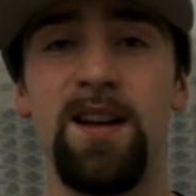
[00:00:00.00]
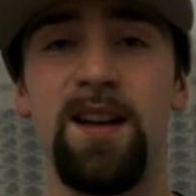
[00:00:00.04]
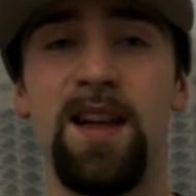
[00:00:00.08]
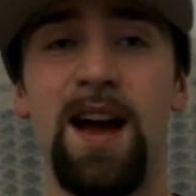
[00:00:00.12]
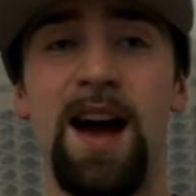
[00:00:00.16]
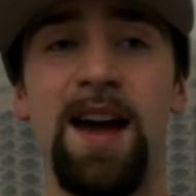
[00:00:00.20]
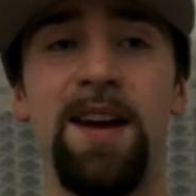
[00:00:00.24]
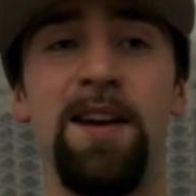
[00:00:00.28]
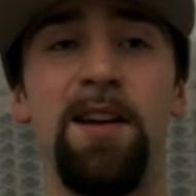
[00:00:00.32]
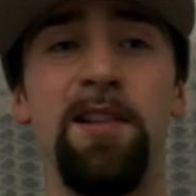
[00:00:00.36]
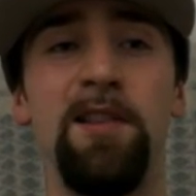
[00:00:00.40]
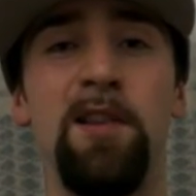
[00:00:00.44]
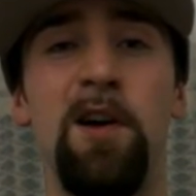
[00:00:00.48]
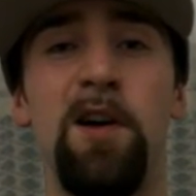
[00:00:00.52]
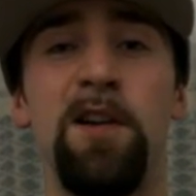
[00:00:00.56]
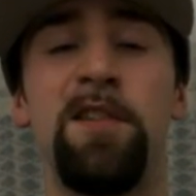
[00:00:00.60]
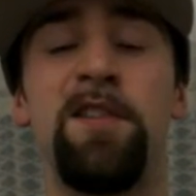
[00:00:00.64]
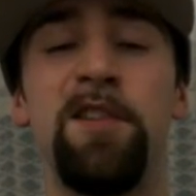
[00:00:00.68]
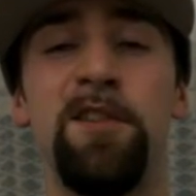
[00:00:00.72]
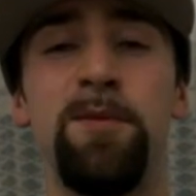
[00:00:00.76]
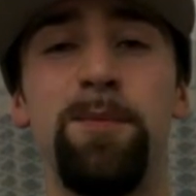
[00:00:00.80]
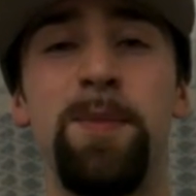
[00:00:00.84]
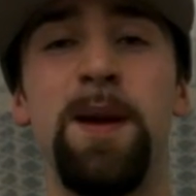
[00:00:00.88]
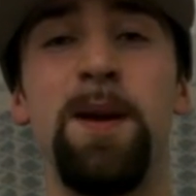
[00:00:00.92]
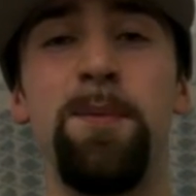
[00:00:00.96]
And a lot
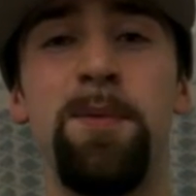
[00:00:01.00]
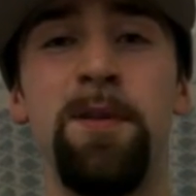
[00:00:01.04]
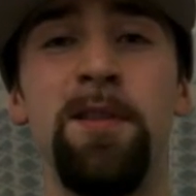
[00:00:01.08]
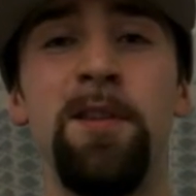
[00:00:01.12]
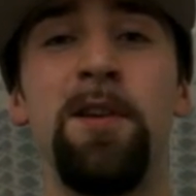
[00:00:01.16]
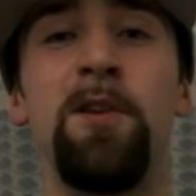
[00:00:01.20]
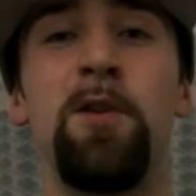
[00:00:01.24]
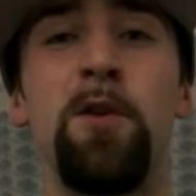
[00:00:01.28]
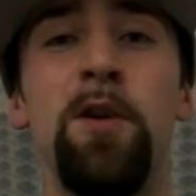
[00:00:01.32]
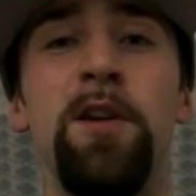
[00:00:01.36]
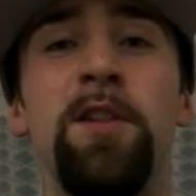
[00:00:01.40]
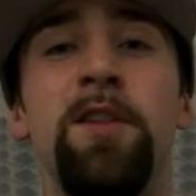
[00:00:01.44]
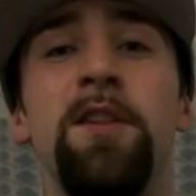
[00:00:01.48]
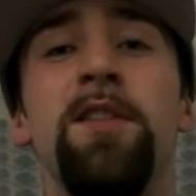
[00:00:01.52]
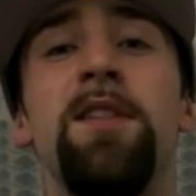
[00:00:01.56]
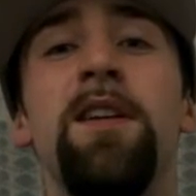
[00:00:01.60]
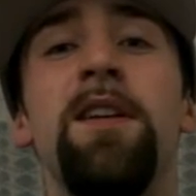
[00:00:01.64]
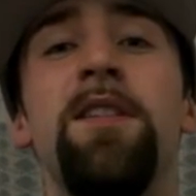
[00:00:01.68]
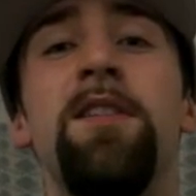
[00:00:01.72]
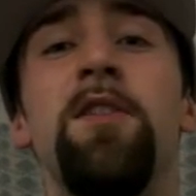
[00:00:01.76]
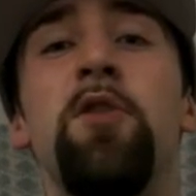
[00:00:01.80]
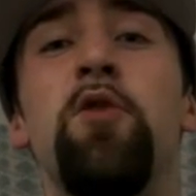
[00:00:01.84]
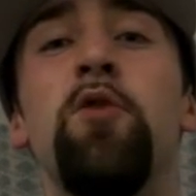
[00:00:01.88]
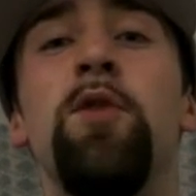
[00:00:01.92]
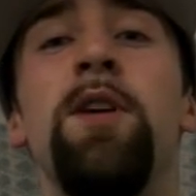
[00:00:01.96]
of people are going to
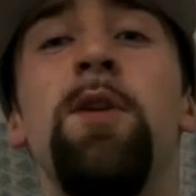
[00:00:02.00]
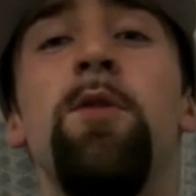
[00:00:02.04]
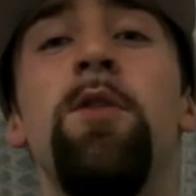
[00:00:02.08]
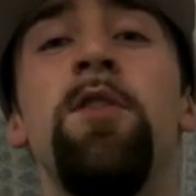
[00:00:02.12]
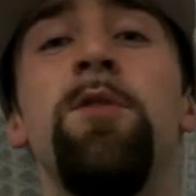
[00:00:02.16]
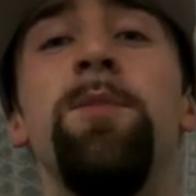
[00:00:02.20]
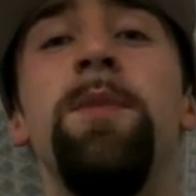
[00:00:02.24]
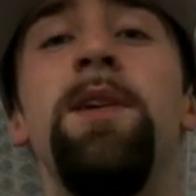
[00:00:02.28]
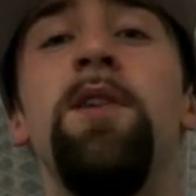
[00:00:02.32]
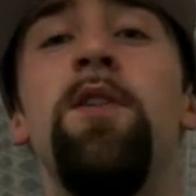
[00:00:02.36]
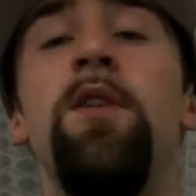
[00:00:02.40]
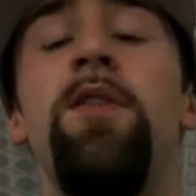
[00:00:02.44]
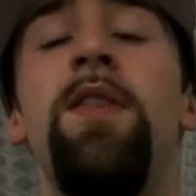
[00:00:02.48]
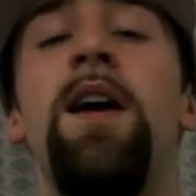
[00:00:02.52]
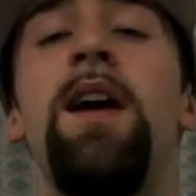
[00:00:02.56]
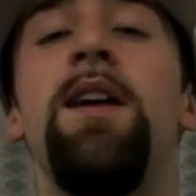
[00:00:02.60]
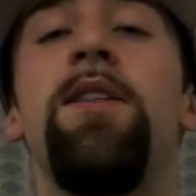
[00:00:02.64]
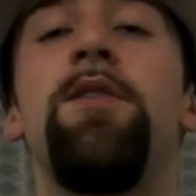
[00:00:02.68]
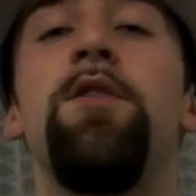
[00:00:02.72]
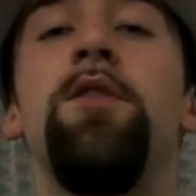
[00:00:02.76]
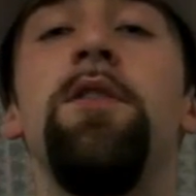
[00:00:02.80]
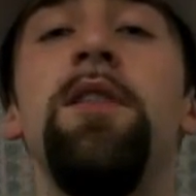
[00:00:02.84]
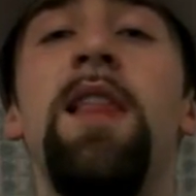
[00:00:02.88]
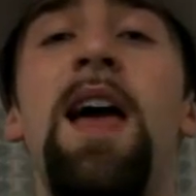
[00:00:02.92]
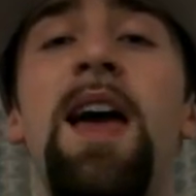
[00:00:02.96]
disagree with me on that.
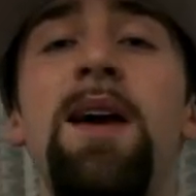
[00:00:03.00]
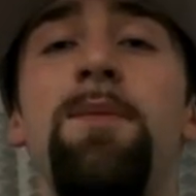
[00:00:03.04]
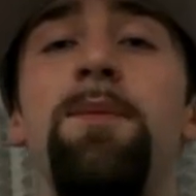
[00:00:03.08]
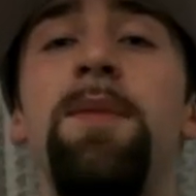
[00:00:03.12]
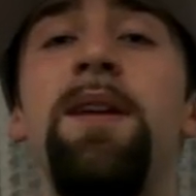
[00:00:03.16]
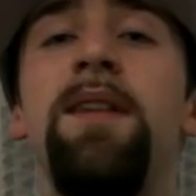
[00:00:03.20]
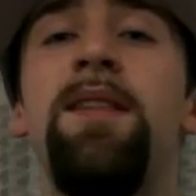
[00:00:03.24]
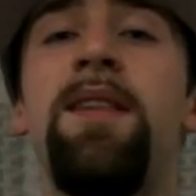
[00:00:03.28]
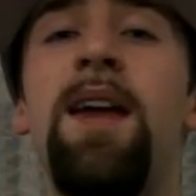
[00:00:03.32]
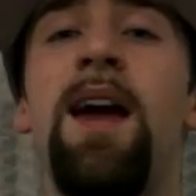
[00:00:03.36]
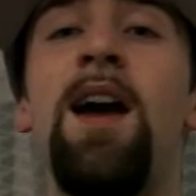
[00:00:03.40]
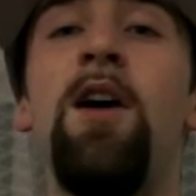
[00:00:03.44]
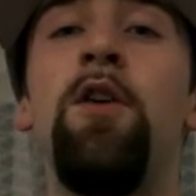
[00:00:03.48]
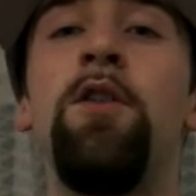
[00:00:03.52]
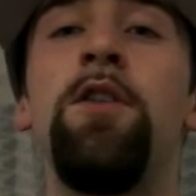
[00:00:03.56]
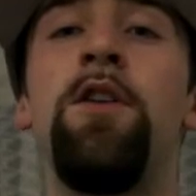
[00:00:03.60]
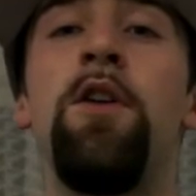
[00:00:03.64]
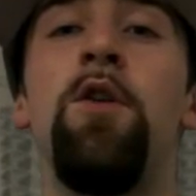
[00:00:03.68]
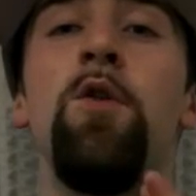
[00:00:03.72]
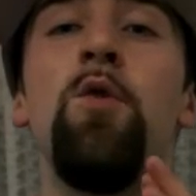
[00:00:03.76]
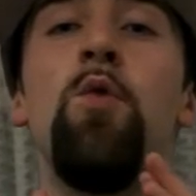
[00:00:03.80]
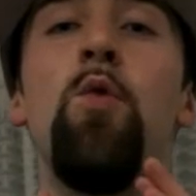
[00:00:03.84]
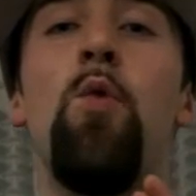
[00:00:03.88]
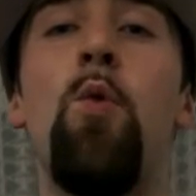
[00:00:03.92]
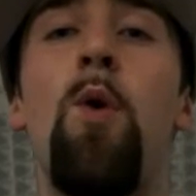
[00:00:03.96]
So let me tell
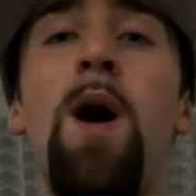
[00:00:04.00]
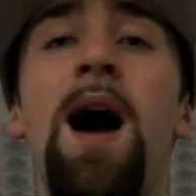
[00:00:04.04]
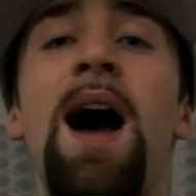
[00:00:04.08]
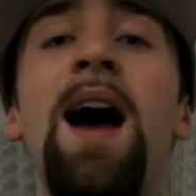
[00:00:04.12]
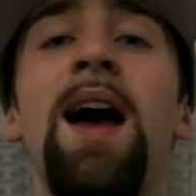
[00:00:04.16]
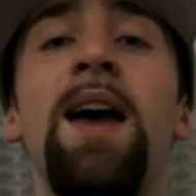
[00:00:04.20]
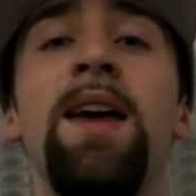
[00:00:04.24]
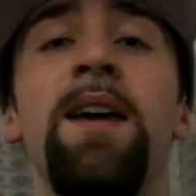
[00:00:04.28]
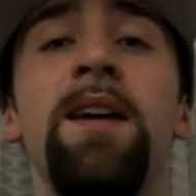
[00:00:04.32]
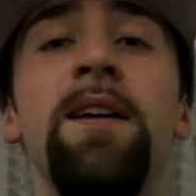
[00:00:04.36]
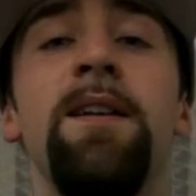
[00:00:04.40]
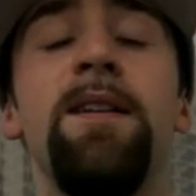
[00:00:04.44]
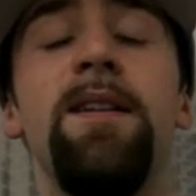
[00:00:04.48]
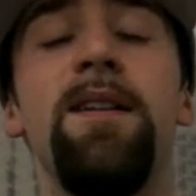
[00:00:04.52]
you why.